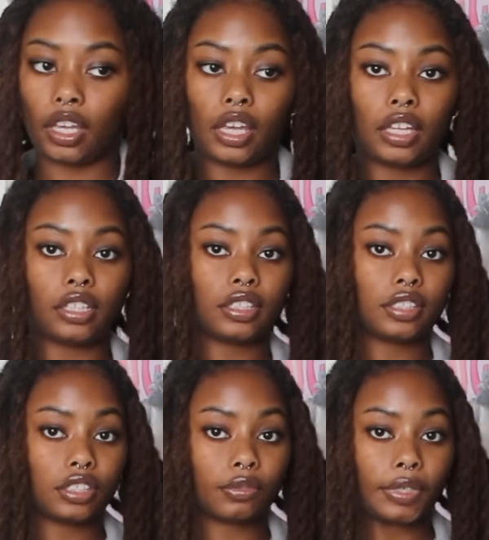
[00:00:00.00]
And in
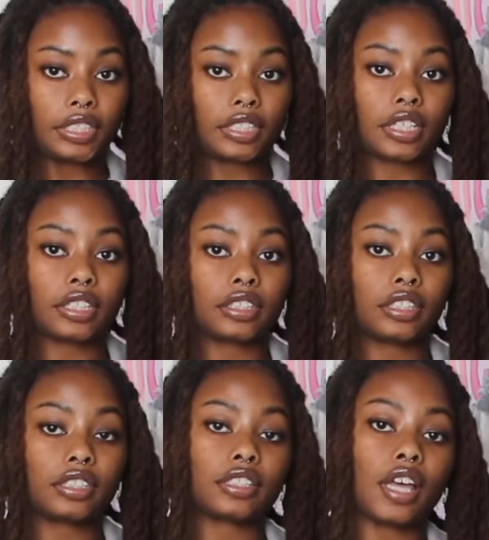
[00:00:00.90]
situations like
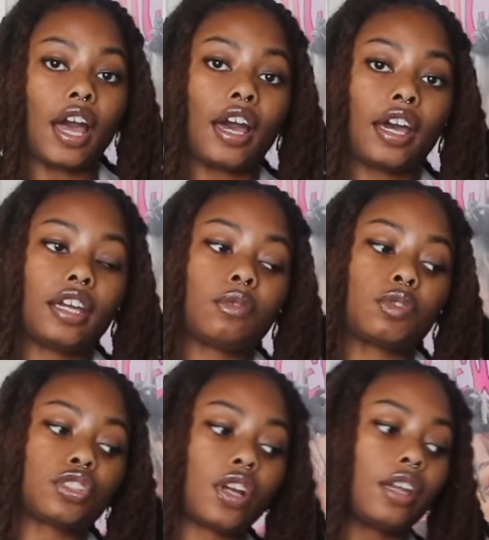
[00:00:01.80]
this, I
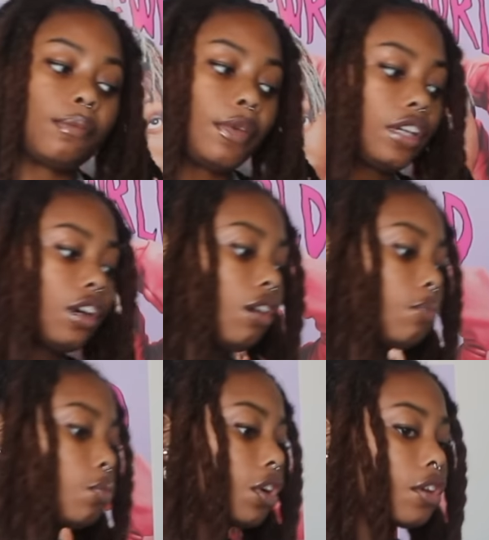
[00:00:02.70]
would try to make
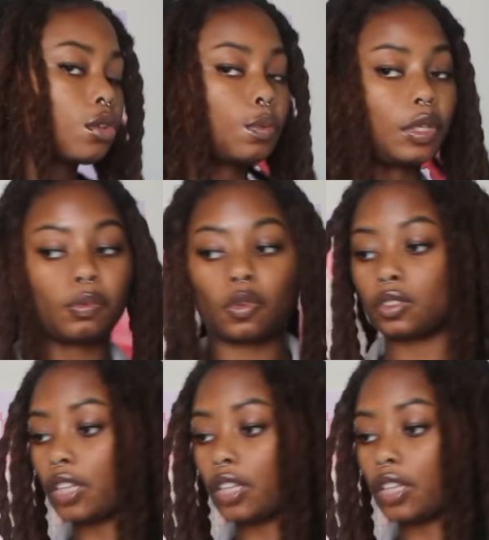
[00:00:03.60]
up where other people